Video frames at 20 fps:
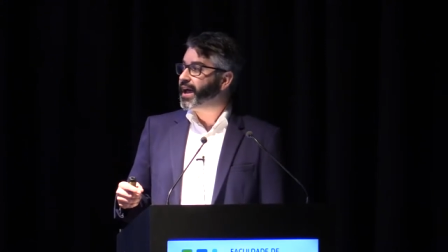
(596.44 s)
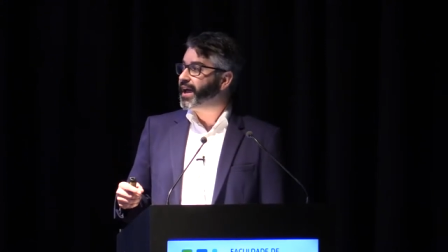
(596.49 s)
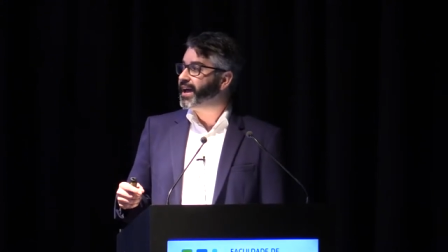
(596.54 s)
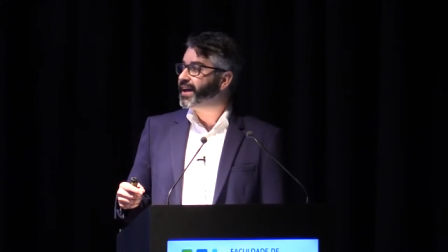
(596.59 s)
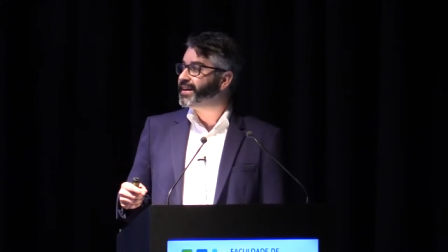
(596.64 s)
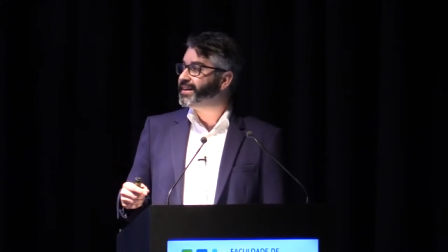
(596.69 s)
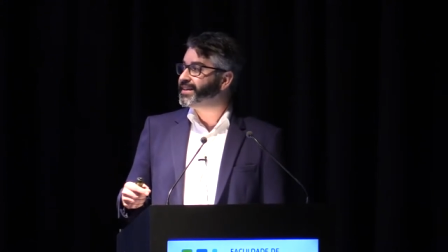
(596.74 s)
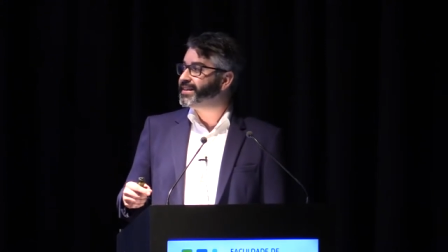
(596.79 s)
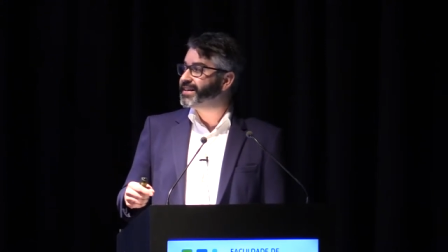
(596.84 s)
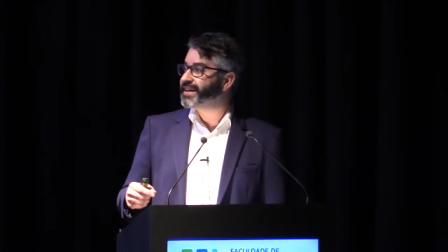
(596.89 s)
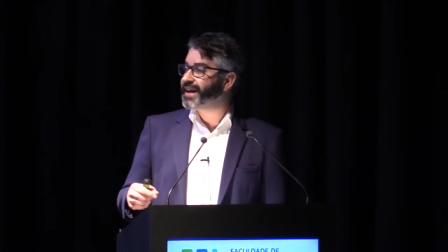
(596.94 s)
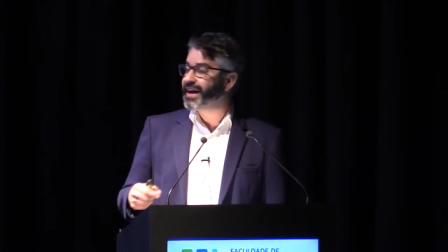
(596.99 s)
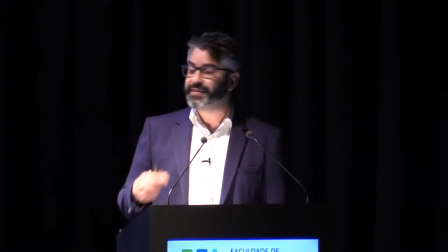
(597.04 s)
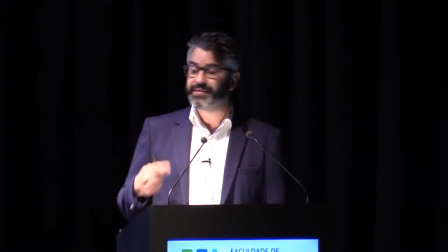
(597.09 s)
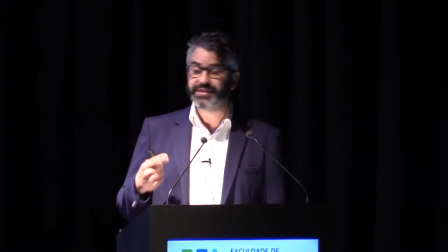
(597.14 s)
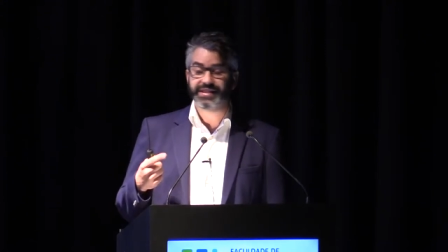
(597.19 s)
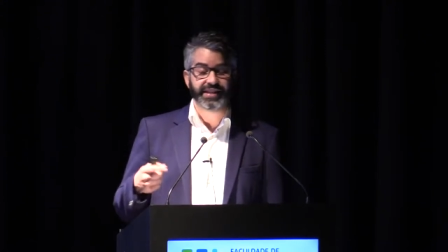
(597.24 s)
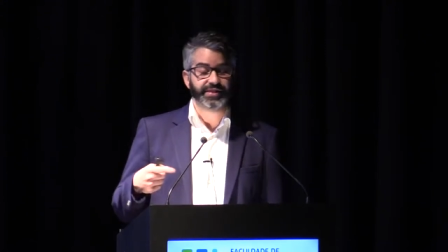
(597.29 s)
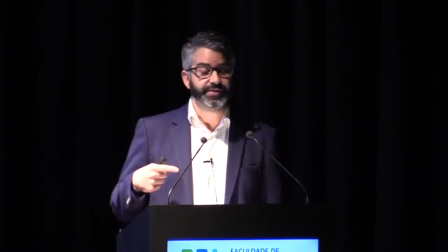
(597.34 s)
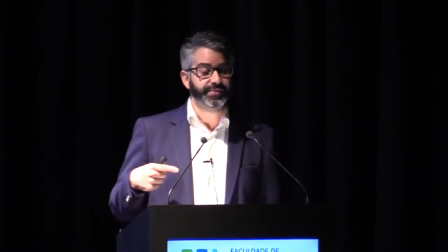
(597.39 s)
And I
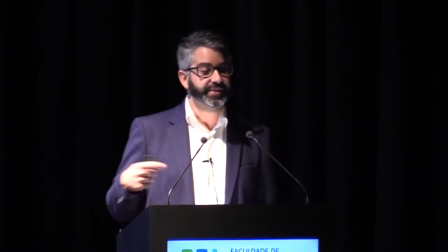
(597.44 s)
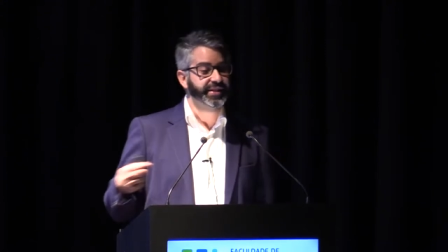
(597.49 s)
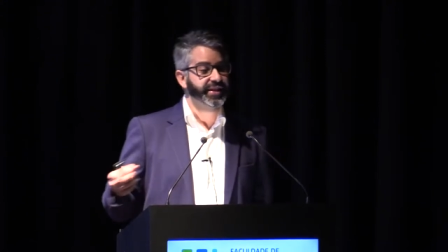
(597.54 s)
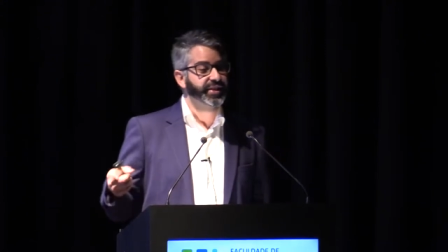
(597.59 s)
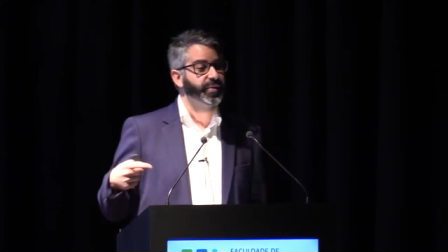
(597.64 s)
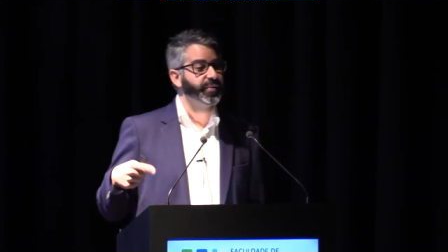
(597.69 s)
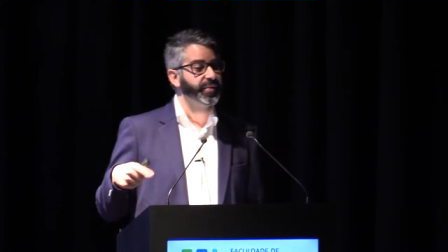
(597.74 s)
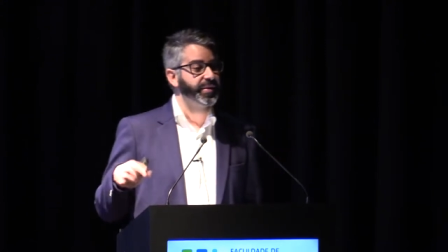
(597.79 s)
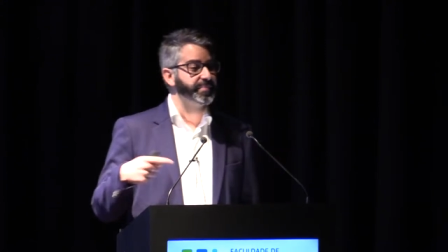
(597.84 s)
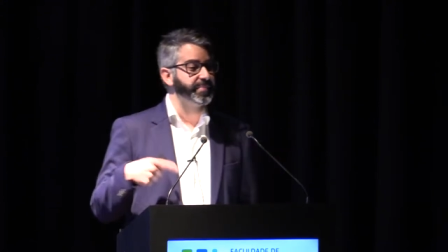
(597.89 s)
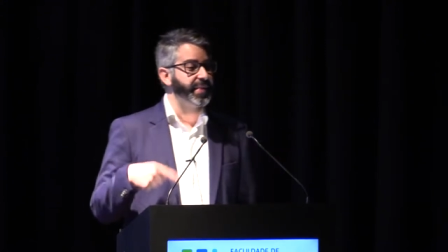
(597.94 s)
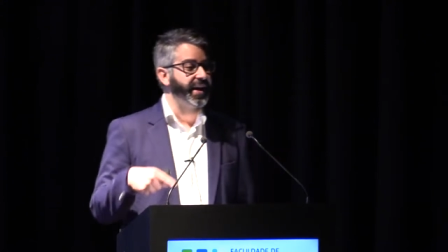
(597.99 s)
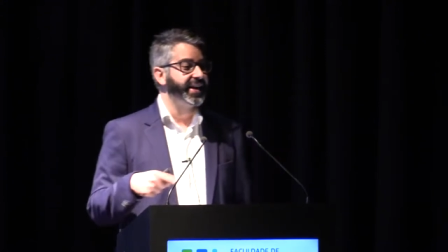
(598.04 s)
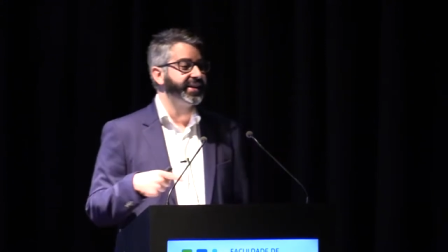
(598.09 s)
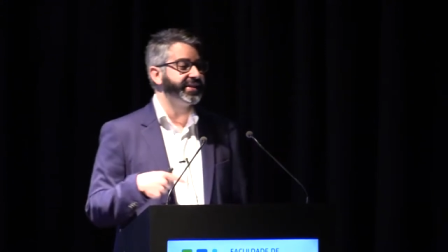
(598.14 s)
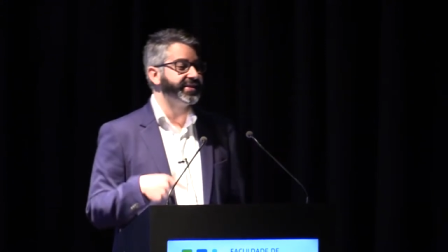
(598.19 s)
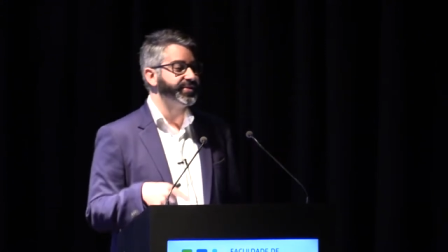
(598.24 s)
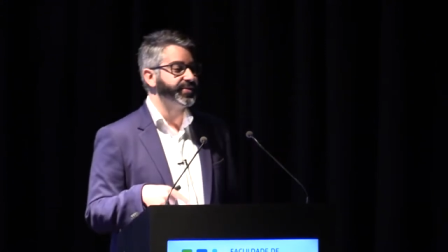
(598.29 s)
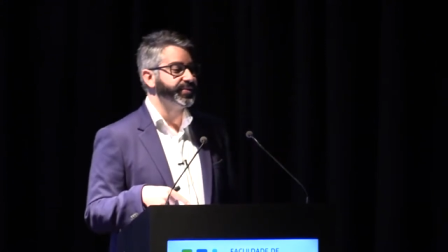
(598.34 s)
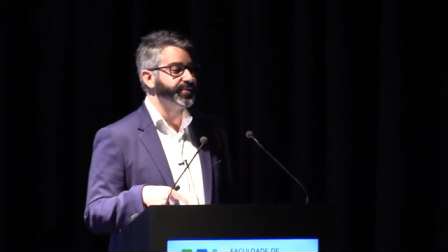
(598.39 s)
was actually going
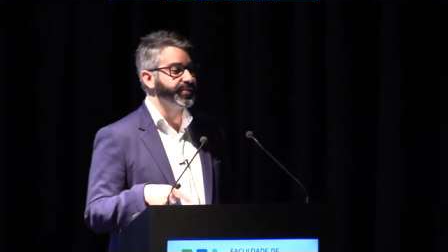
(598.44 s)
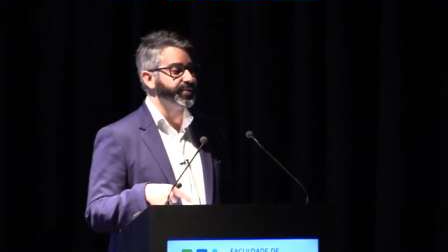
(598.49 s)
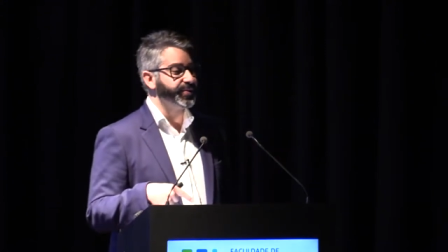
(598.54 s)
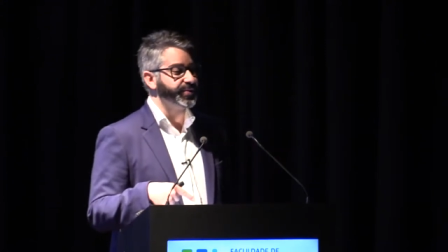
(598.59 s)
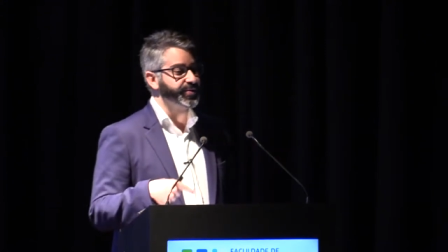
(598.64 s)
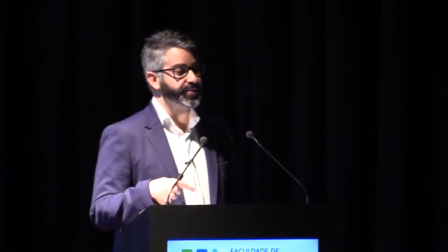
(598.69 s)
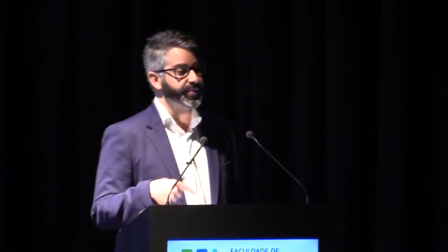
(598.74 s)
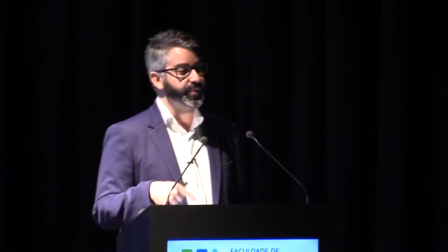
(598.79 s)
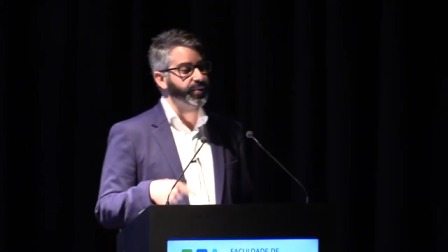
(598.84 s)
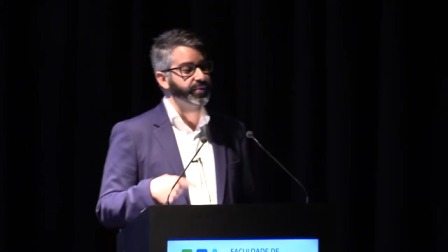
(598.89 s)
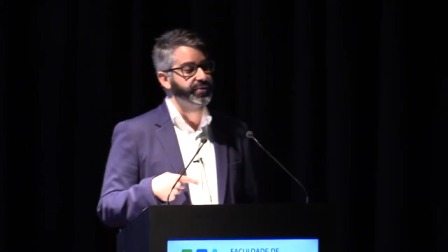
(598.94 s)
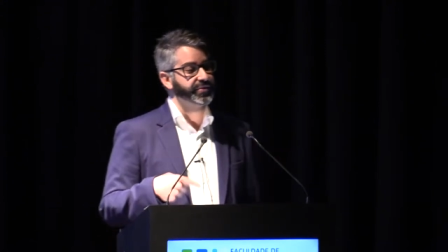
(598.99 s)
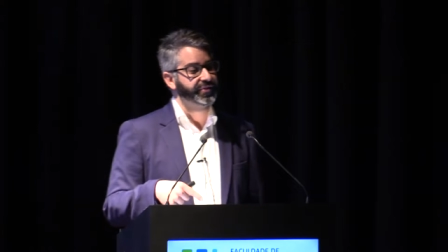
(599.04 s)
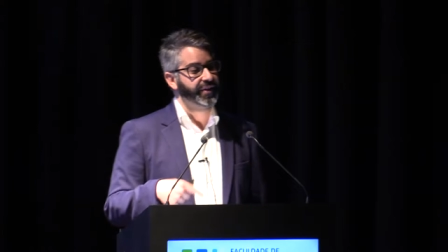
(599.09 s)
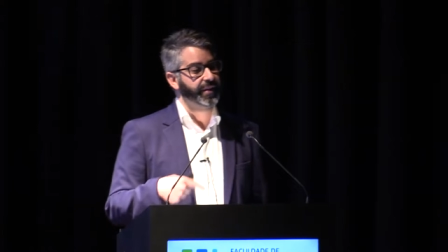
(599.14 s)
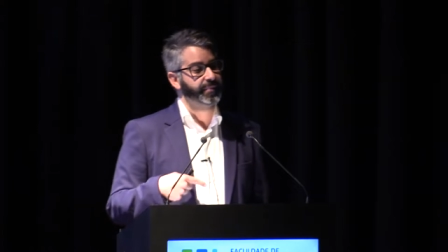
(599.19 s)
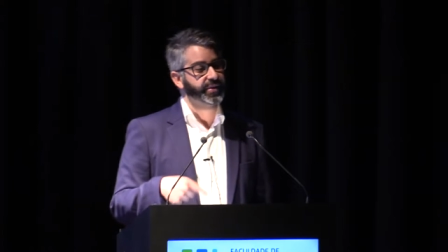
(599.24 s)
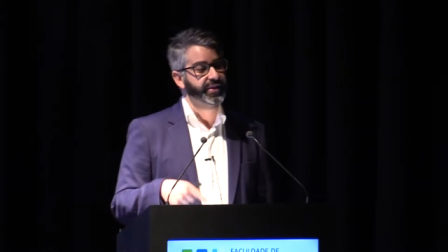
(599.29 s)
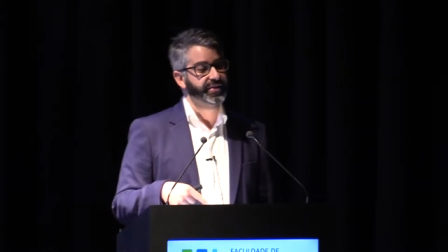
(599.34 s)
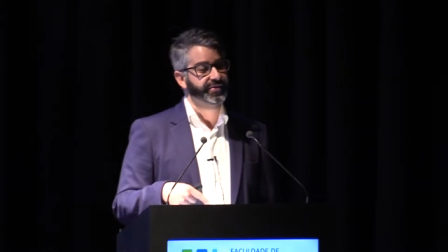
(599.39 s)
back to old
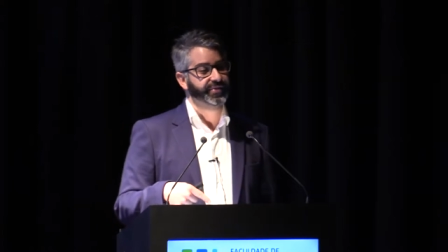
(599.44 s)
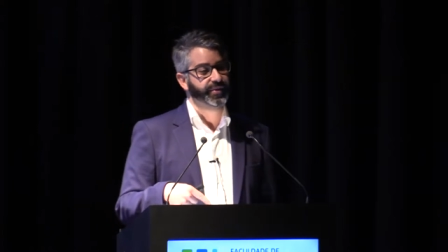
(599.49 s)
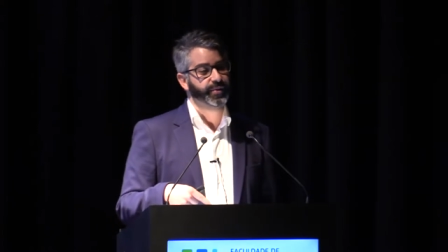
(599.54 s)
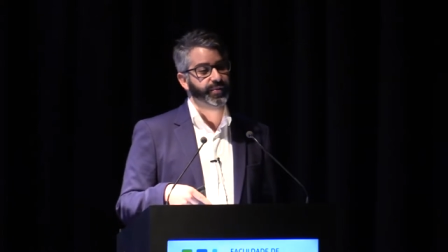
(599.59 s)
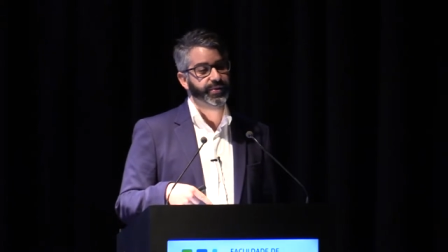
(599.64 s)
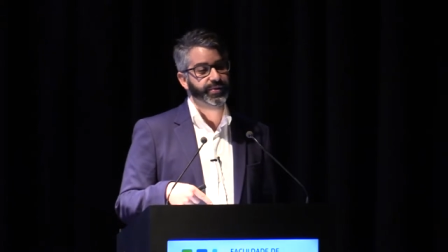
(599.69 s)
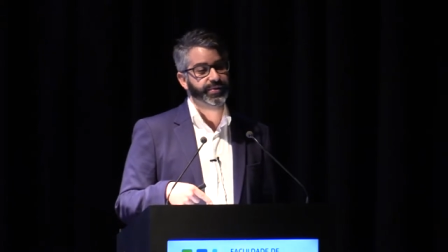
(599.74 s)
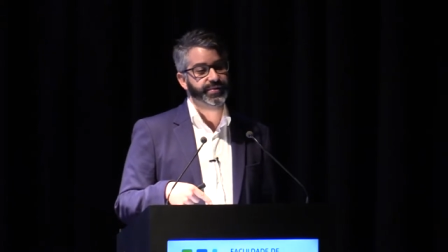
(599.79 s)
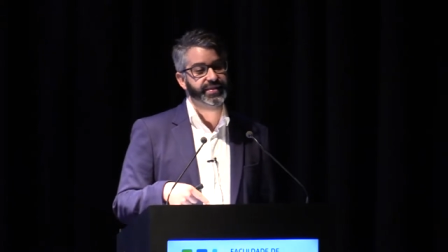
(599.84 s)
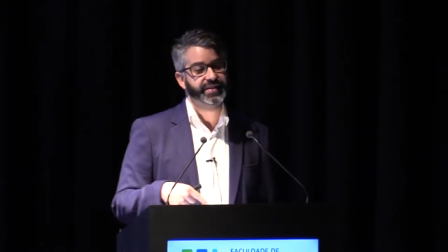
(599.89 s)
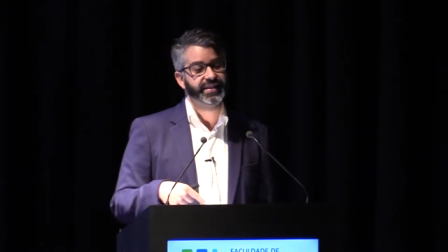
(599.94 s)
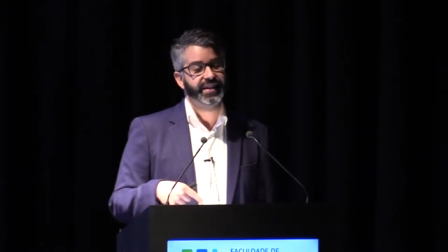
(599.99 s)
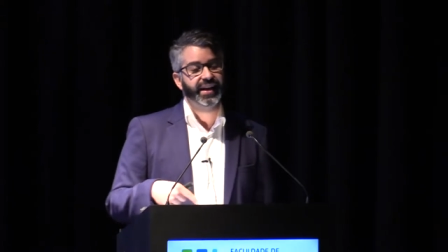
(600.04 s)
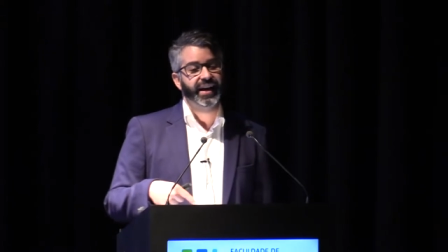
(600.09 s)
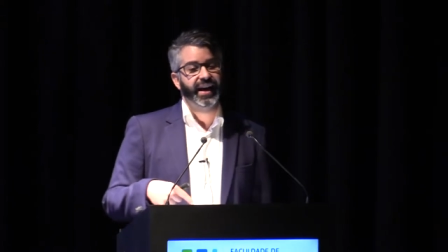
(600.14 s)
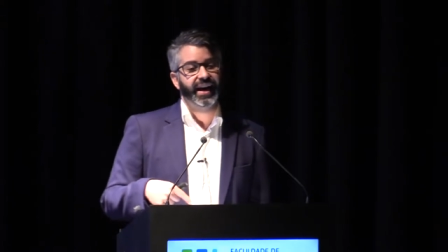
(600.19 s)
family photos,